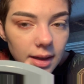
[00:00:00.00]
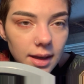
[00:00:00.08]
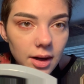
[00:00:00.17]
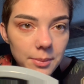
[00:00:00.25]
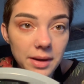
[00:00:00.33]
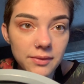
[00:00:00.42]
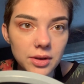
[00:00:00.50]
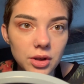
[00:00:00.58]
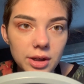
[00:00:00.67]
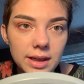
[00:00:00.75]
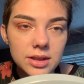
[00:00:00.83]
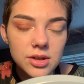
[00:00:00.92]
and I'm gonna have to
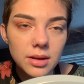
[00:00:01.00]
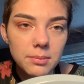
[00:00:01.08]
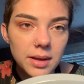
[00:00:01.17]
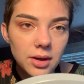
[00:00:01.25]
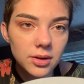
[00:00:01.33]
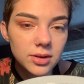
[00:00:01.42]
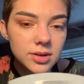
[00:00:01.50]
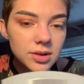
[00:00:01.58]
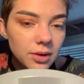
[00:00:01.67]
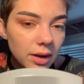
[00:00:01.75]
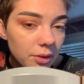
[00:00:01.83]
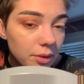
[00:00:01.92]
look into the mirror, so
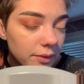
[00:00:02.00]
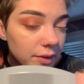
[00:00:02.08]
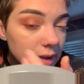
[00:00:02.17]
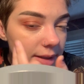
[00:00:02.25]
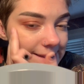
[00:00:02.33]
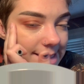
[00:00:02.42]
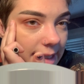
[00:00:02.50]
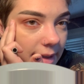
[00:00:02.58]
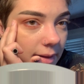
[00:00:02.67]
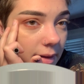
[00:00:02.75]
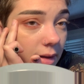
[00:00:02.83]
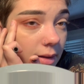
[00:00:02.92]
I don't know if you can see,
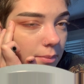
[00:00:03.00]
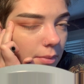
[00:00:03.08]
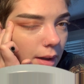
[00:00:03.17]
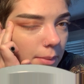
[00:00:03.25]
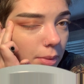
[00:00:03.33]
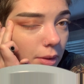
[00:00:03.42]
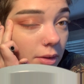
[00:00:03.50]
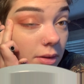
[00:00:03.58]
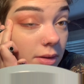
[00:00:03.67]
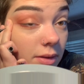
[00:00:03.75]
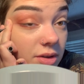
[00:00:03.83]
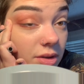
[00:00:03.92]
but I
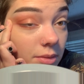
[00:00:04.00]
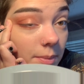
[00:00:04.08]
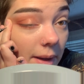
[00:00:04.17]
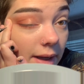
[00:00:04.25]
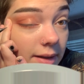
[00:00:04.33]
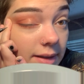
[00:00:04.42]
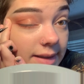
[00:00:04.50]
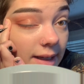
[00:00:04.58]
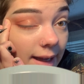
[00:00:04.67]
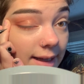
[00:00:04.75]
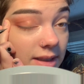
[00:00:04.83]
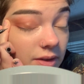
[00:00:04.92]
pull so my
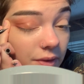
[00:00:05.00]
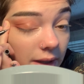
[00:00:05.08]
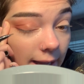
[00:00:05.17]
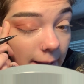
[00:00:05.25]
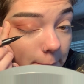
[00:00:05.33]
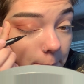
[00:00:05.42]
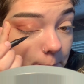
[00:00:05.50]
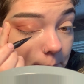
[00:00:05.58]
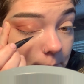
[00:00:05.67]
eye is flat,